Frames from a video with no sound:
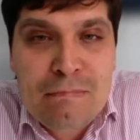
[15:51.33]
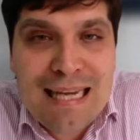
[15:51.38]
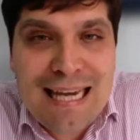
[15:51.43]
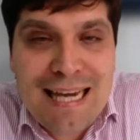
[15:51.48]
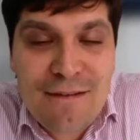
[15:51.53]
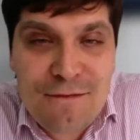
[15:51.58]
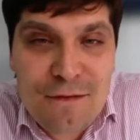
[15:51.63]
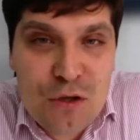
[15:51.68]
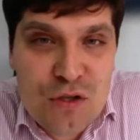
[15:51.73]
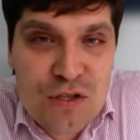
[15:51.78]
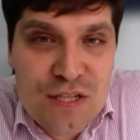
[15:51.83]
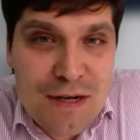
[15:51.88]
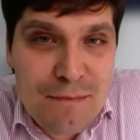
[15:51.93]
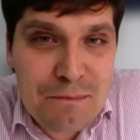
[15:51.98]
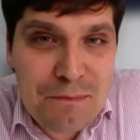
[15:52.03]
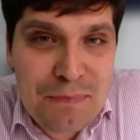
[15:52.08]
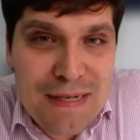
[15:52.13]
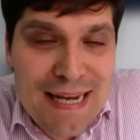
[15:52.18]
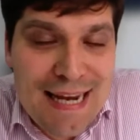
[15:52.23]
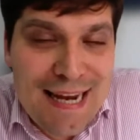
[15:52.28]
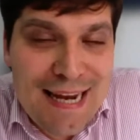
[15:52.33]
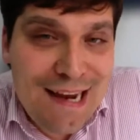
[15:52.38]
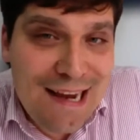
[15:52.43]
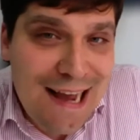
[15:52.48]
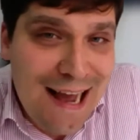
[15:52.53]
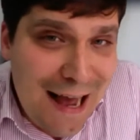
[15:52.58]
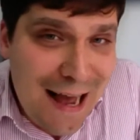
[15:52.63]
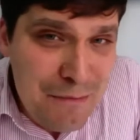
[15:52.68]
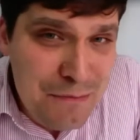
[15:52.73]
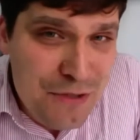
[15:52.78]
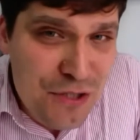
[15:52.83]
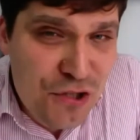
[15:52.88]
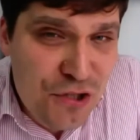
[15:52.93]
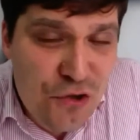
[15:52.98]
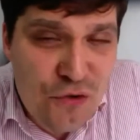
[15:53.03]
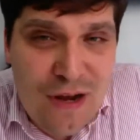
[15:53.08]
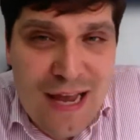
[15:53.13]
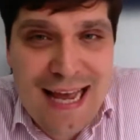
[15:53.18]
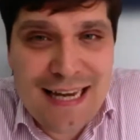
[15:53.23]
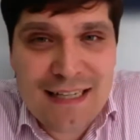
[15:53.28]
if you simply come
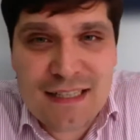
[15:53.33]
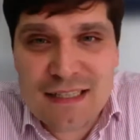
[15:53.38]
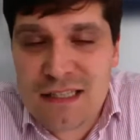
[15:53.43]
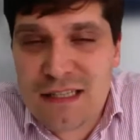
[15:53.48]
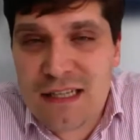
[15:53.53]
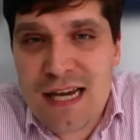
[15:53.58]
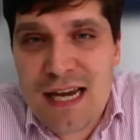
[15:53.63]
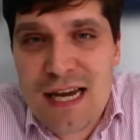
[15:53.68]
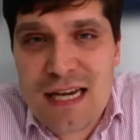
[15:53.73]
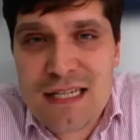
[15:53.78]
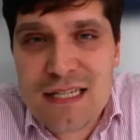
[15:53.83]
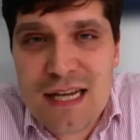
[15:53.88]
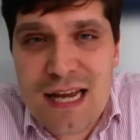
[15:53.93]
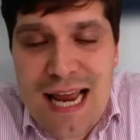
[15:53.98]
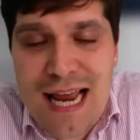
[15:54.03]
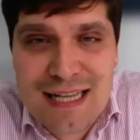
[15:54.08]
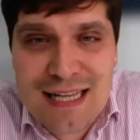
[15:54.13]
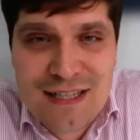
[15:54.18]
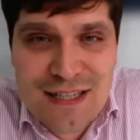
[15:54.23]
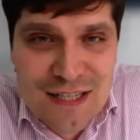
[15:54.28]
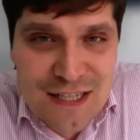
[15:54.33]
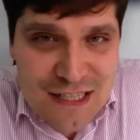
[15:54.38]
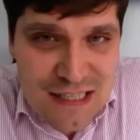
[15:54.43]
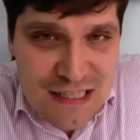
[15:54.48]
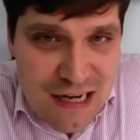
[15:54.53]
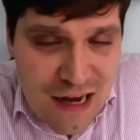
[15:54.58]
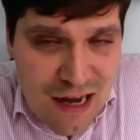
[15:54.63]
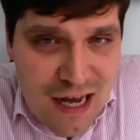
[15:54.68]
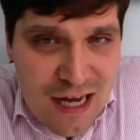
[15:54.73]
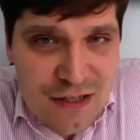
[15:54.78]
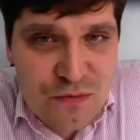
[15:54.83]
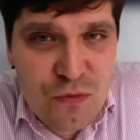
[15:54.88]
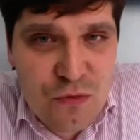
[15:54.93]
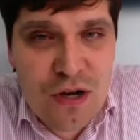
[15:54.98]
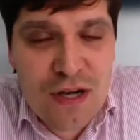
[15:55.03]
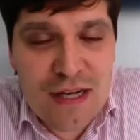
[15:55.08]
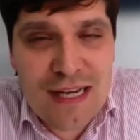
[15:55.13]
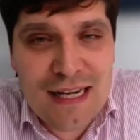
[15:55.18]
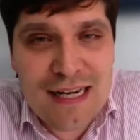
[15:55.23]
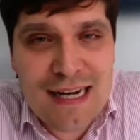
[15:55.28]
to Adelaide and start
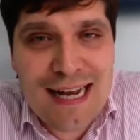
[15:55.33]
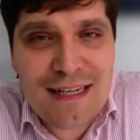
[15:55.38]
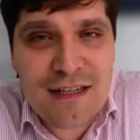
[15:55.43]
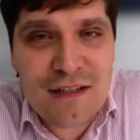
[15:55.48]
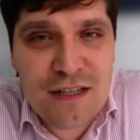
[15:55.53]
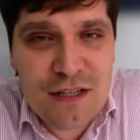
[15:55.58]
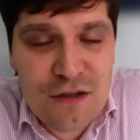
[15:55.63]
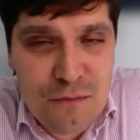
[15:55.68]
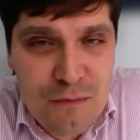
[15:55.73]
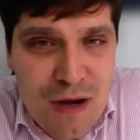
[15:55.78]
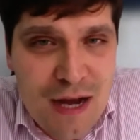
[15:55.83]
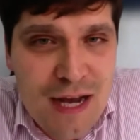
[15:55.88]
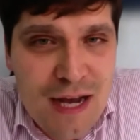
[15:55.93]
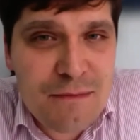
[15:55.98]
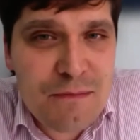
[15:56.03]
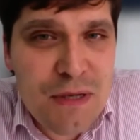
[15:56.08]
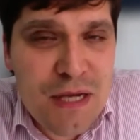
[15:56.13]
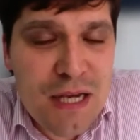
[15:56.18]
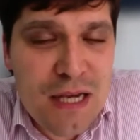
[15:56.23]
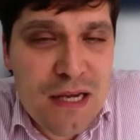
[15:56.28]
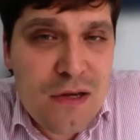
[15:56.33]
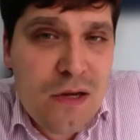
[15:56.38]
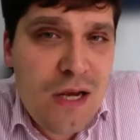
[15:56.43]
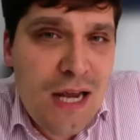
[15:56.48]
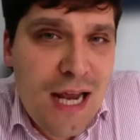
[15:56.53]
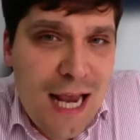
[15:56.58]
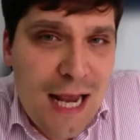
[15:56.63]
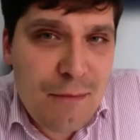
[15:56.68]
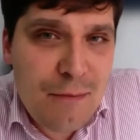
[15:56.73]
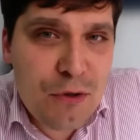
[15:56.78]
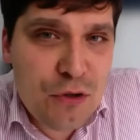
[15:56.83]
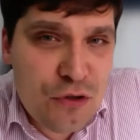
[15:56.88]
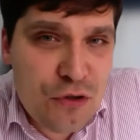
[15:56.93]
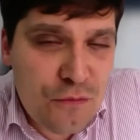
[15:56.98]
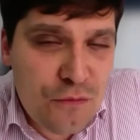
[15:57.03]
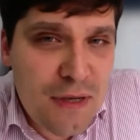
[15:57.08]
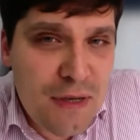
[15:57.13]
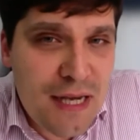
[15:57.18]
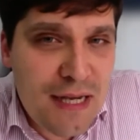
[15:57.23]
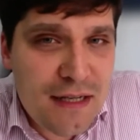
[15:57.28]
work in Adelaide, you might be able to
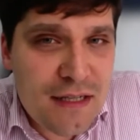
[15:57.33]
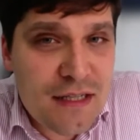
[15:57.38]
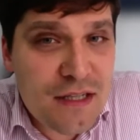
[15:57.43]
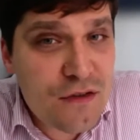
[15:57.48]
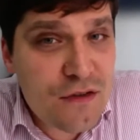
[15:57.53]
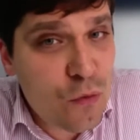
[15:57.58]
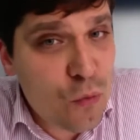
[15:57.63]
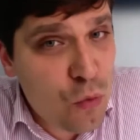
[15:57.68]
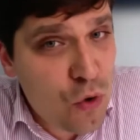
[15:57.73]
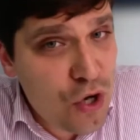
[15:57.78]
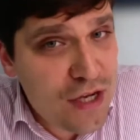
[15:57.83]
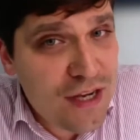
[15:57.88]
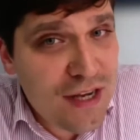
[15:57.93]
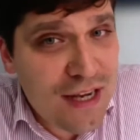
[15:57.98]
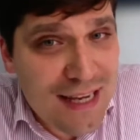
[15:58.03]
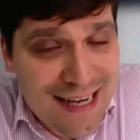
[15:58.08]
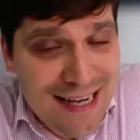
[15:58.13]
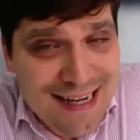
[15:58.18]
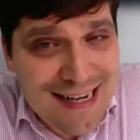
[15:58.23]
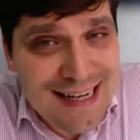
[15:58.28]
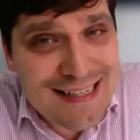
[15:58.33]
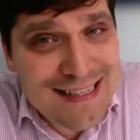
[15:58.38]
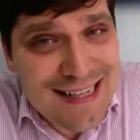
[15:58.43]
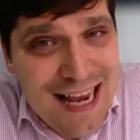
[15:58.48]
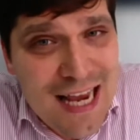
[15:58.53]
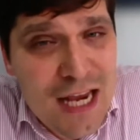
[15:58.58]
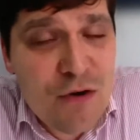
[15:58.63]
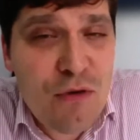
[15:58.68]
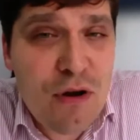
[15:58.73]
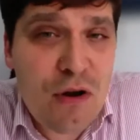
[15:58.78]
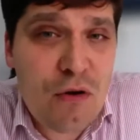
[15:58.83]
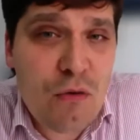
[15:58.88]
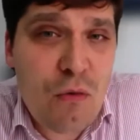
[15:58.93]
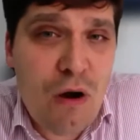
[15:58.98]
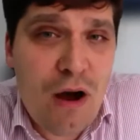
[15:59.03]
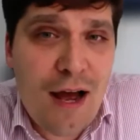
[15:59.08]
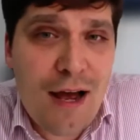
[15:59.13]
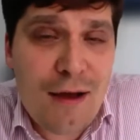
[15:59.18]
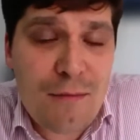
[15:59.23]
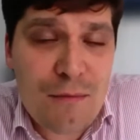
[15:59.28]
meet the work in SA
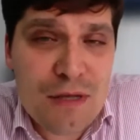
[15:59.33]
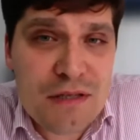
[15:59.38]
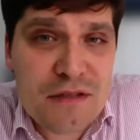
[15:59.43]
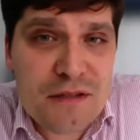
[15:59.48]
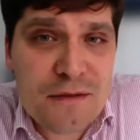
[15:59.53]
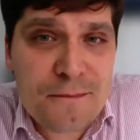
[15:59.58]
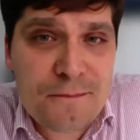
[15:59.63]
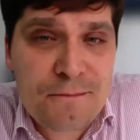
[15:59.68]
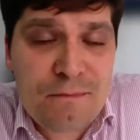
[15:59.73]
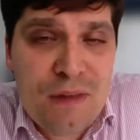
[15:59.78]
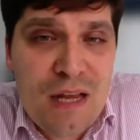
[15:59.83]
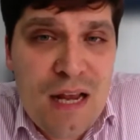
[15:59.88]
requirements.